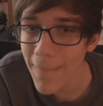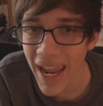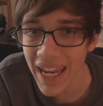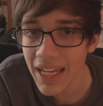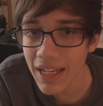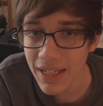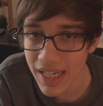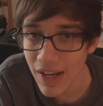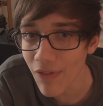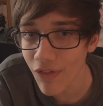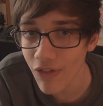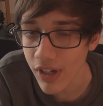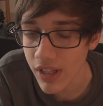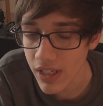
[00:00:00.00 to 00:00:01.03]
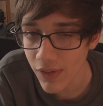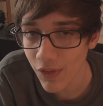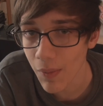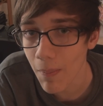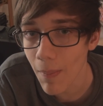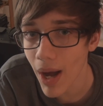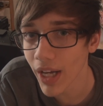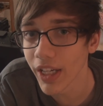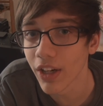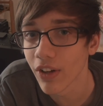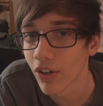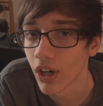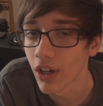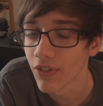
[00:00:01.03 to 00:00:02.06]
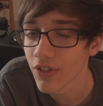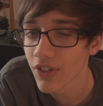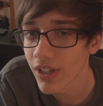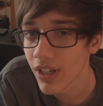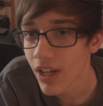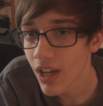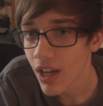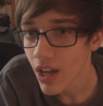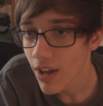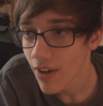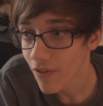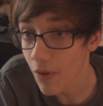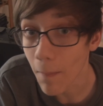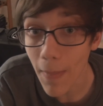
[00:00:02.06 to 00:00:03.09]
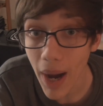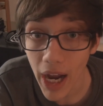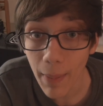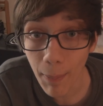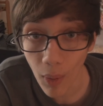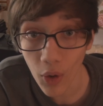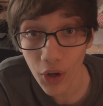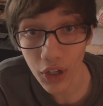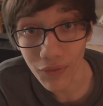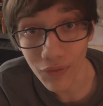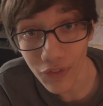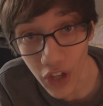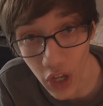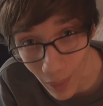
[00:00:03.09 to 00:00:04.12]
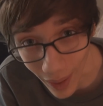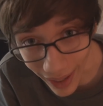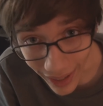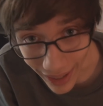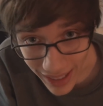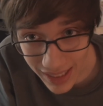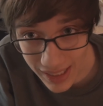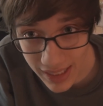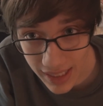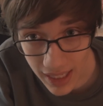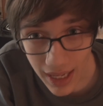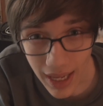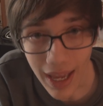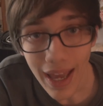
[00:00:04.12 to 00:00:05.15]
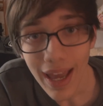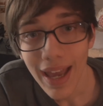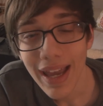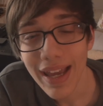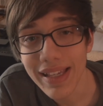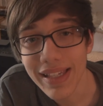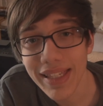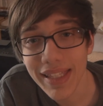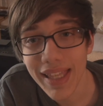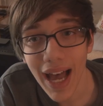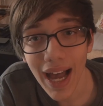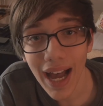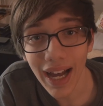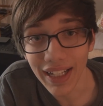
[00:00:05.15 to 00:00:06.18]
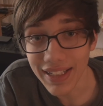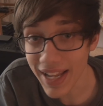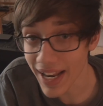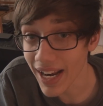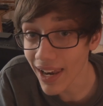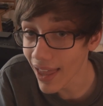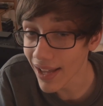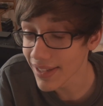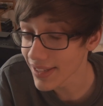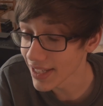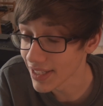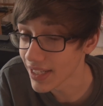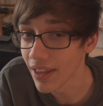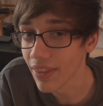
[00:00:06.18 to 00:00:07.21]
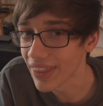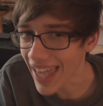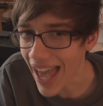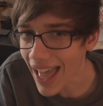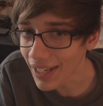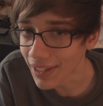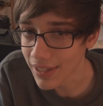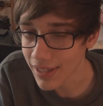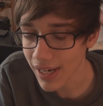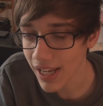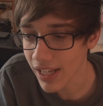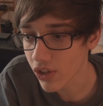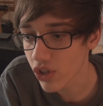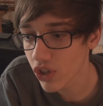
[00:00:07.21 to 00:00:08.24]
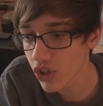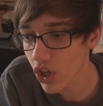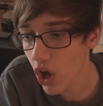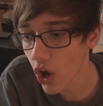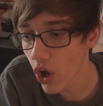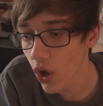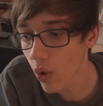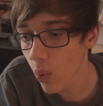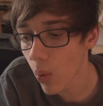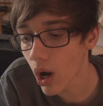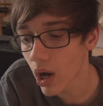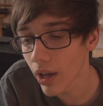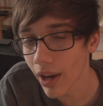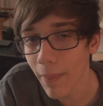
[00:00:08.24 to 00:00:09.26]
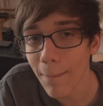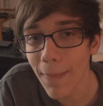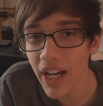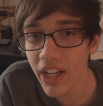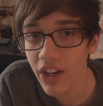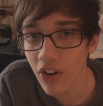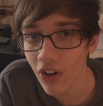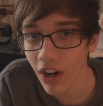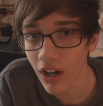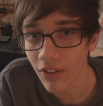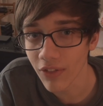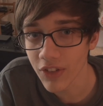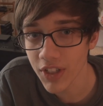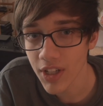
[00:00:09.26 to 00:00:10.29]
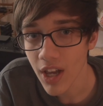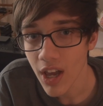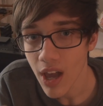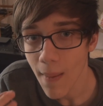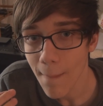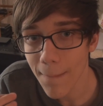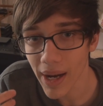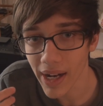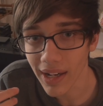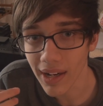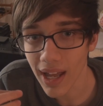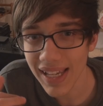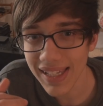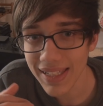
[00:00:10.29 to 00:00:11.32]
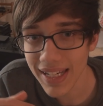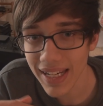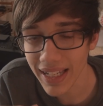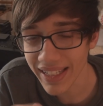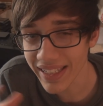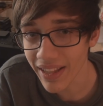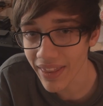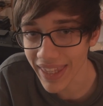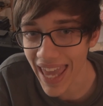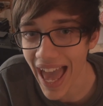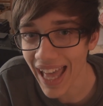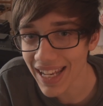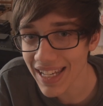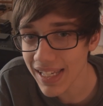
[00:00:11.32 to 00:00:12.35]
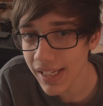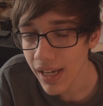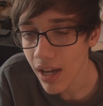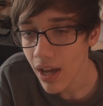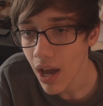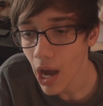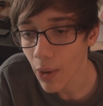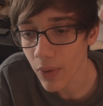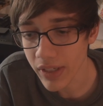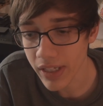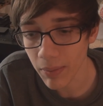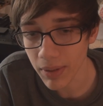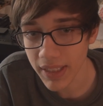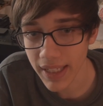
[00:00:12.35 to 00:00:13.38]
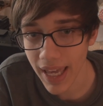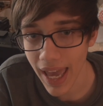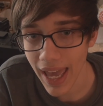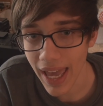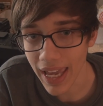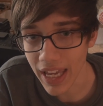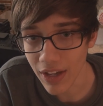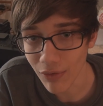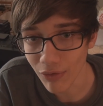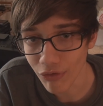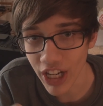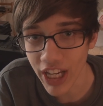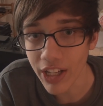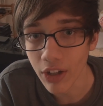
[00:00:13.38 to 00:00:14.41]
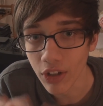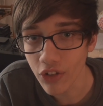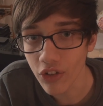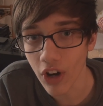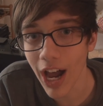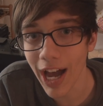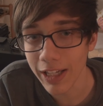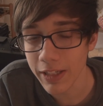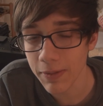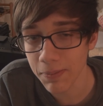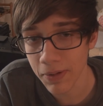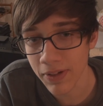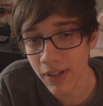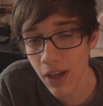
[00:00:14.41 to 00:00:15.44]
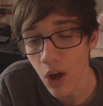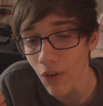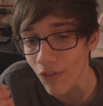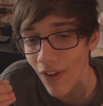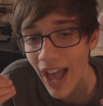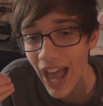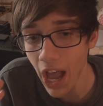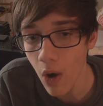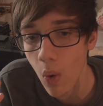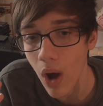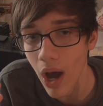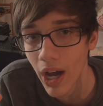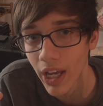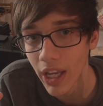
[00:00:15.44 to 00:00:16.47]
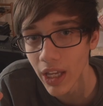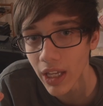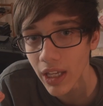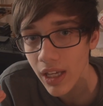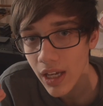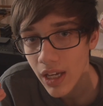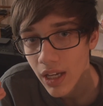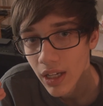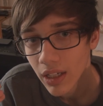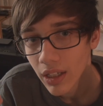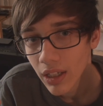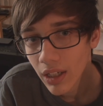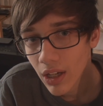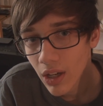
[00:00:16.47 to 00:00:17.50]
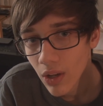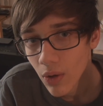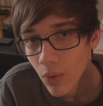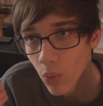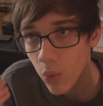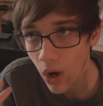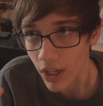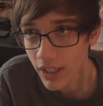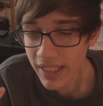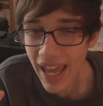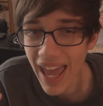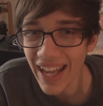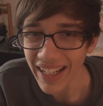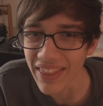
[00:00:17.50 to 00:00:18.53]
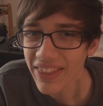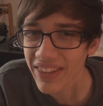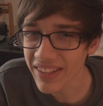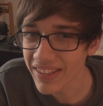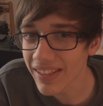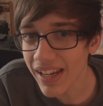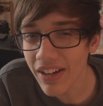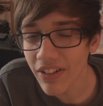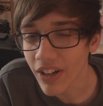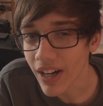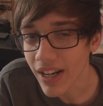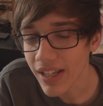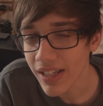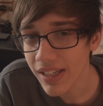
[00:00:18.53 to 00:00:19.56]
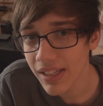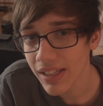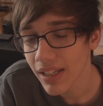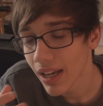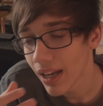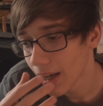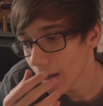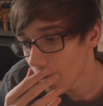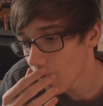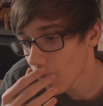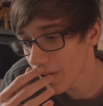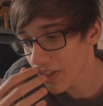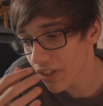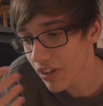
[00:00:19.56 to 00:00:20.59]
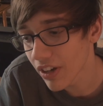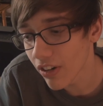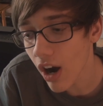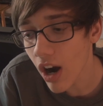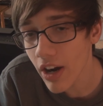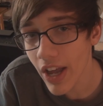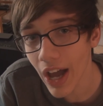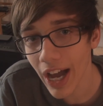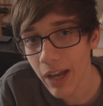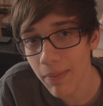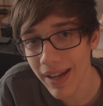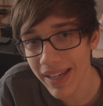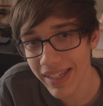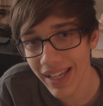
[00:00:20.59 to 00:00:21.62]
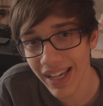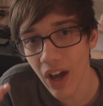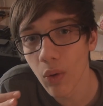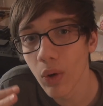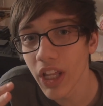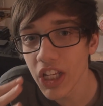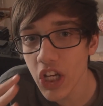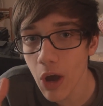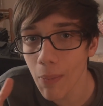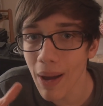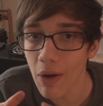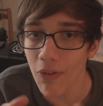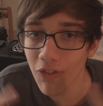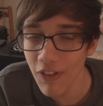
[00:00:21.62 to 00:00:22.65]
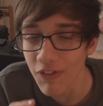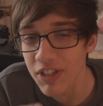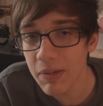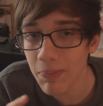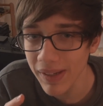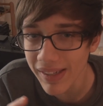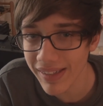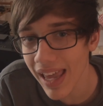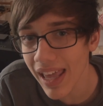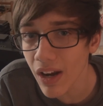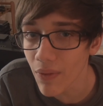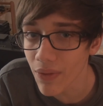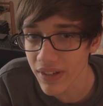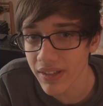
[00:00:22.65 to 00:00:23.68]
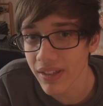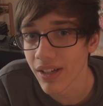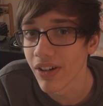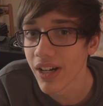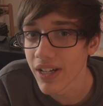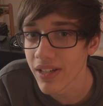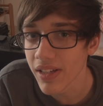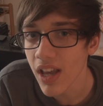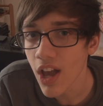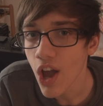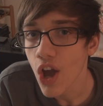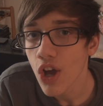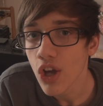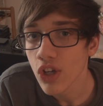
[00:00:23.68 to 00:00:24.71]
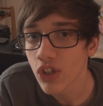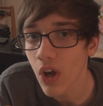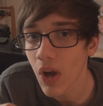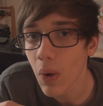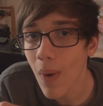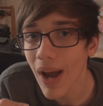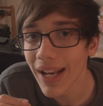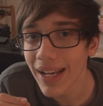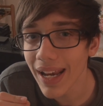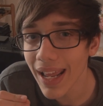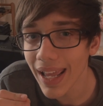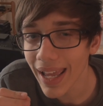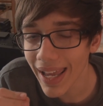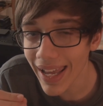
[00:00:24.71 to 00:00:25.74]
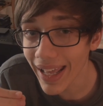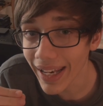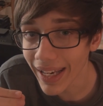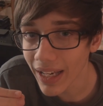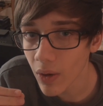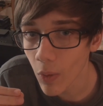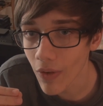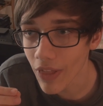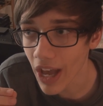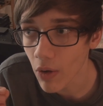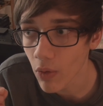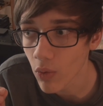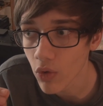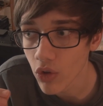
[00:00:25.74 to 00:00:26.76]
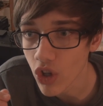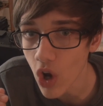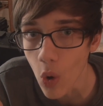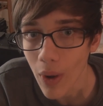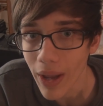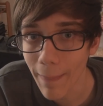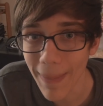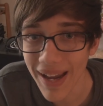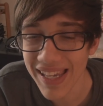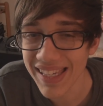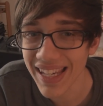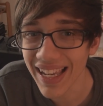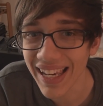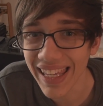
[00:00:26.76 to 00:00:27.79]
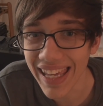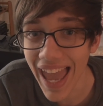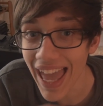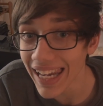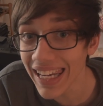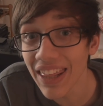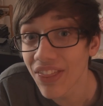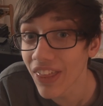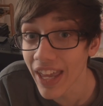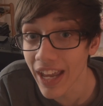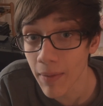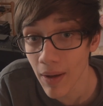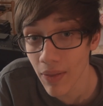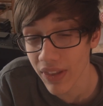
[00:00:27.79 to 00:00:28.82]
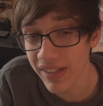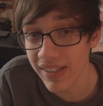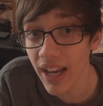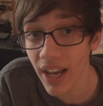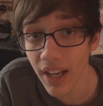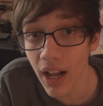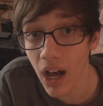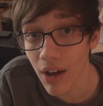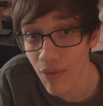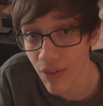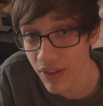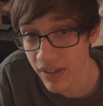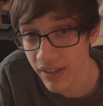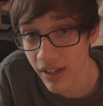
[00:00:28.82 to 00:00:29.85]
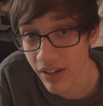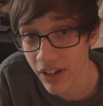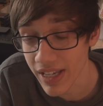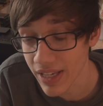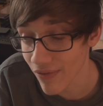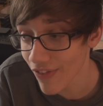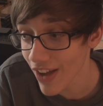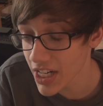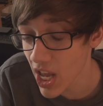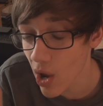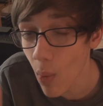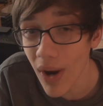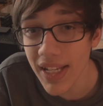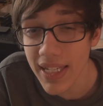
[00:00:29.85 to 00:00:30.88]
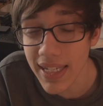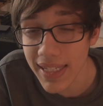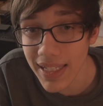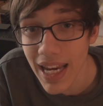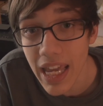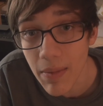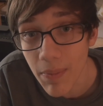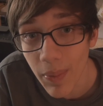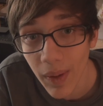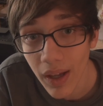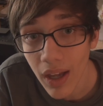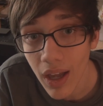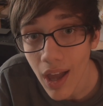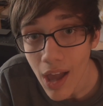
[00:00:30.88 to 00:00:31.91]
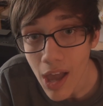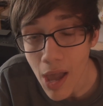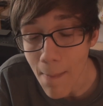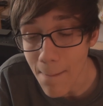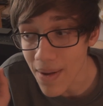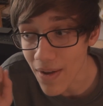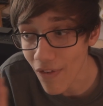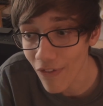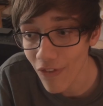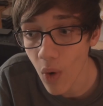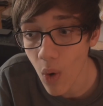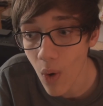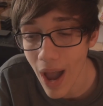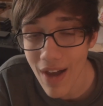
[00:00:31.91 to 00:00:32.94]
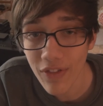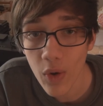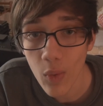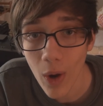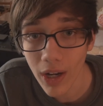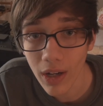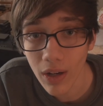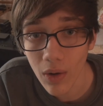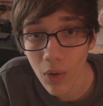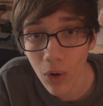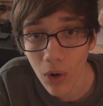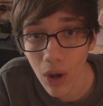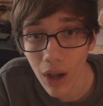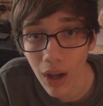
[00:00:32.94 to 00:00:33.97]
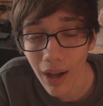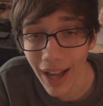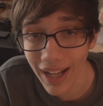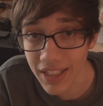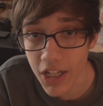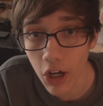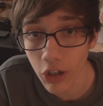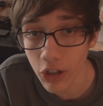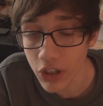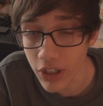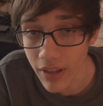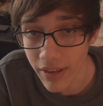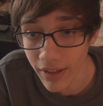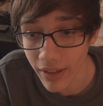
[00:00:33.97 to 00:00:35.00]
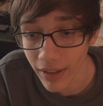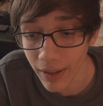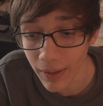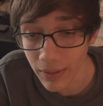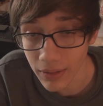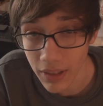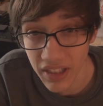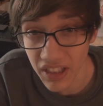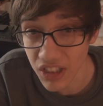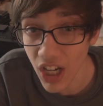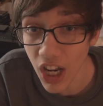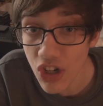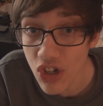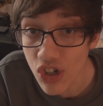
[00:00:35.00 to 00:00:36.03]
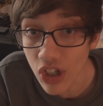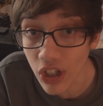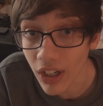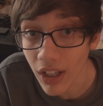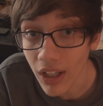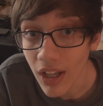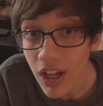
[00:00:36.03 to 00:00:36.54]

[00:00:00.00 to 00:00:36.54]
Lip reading: main difference from Minecraft, from my point of view at least, is that I didn't last until the end. And so, while in Minecraft, by lasting until the end, I was able to get a really good grasp of how I wanted to edit the series. With Terraria, I basically only knew about 50% of the series. So I went in without knowing basically anything about the second half of the series. In fact, I went to sleep before everyone had gone to the dungeon.